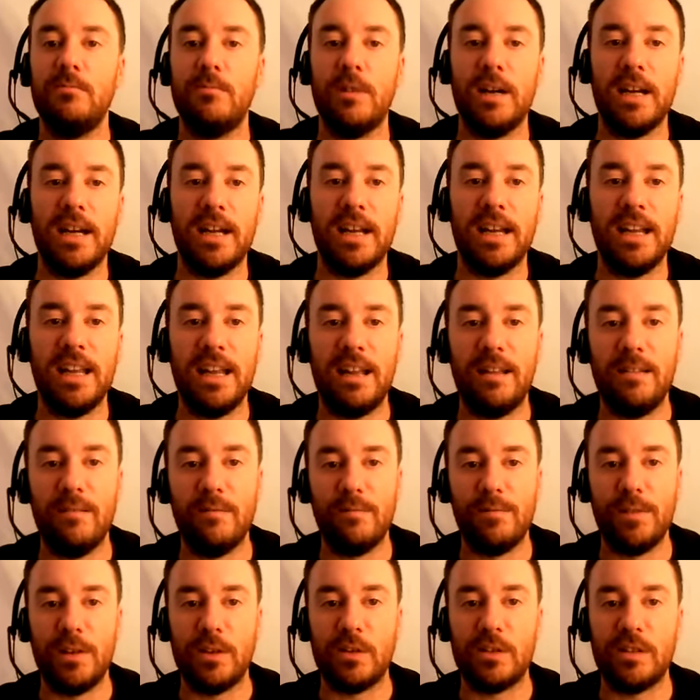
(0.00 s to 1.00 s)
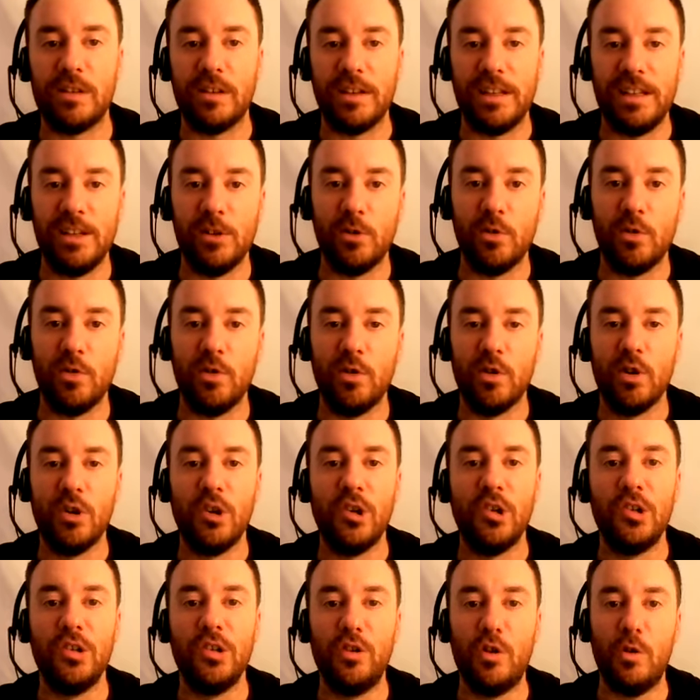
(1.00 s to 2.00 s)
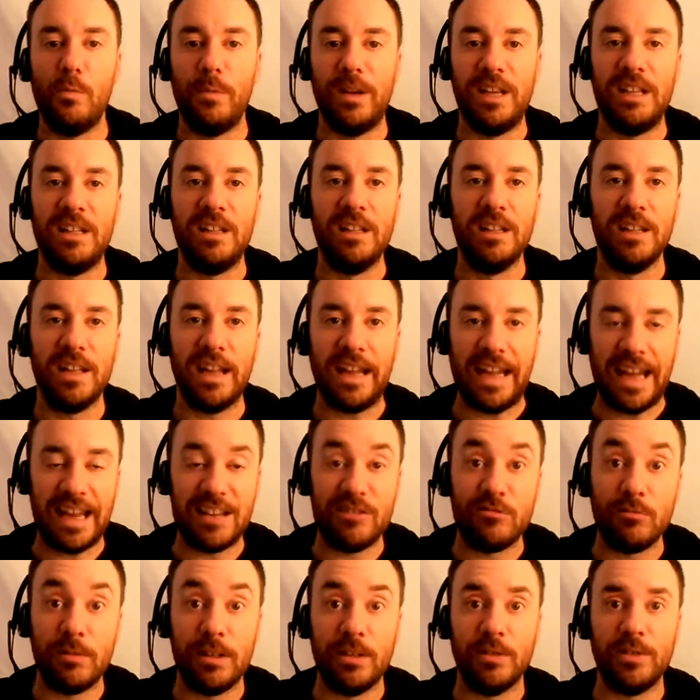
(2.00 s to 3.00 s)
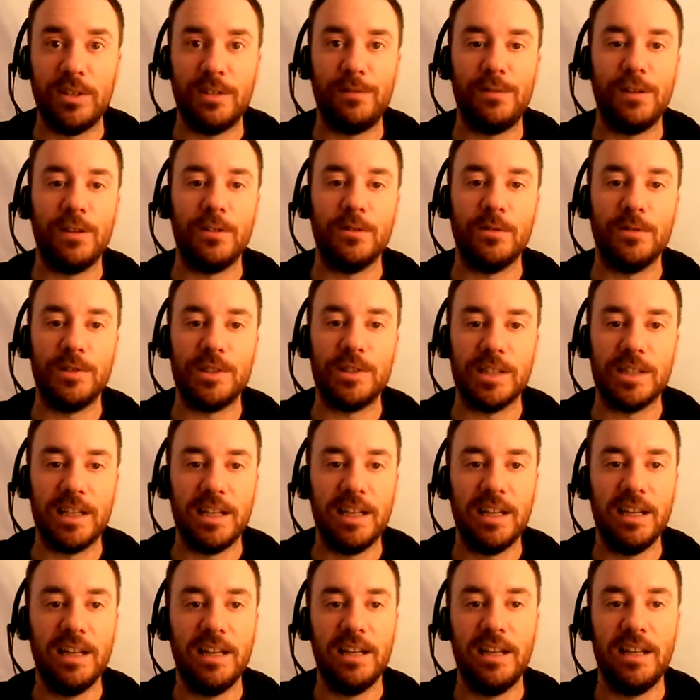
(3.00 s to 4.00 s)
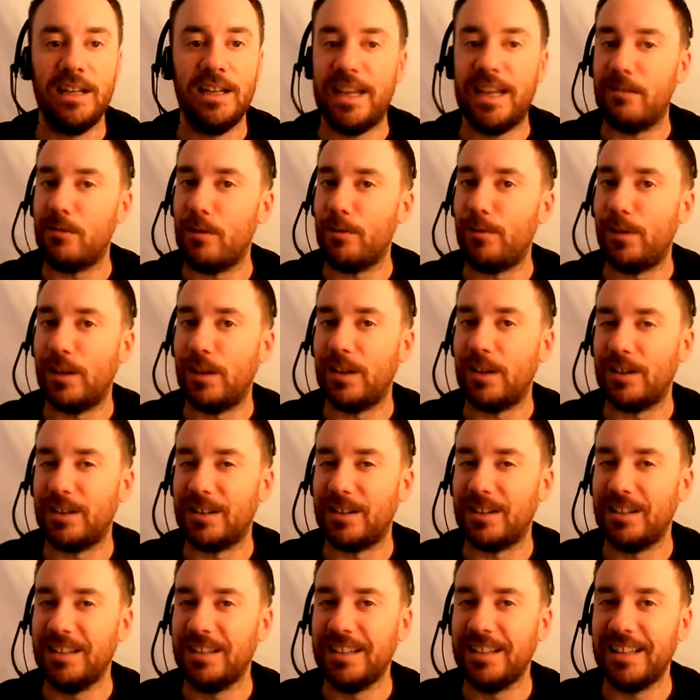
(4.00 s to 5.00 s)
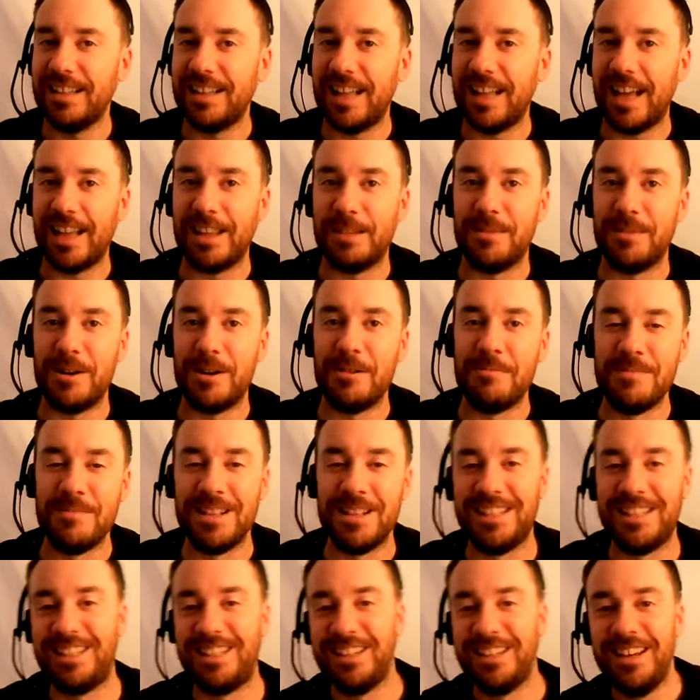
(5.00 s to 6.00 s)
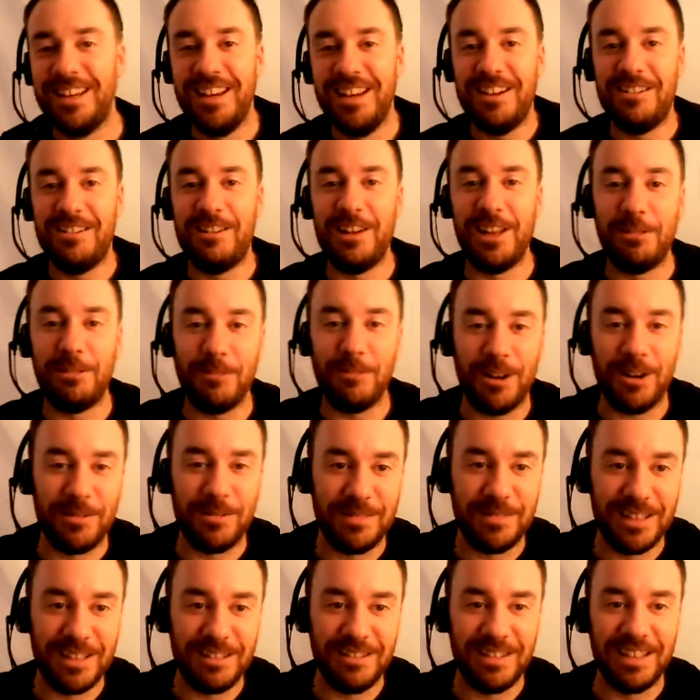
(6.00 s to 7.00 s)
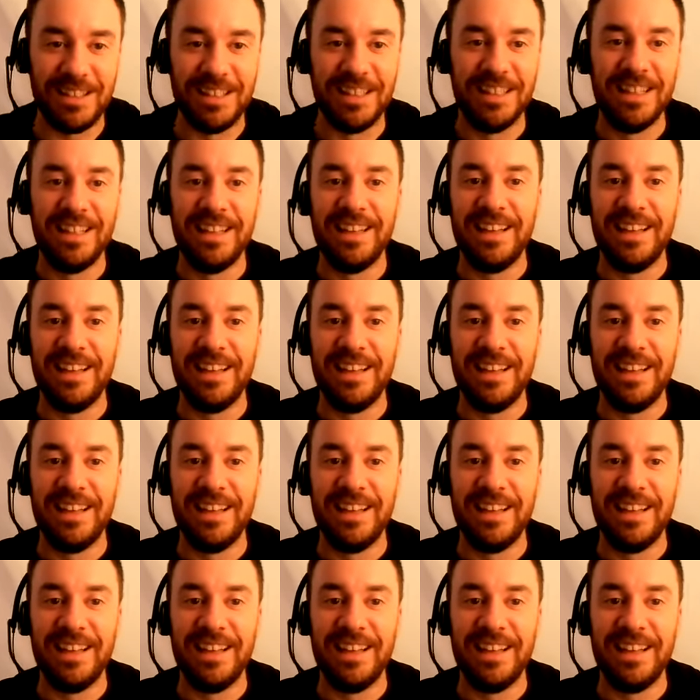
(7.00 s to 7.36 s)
where it feels like you're coming against real difficulty. Now I feel like that at the moment with what I'm doing.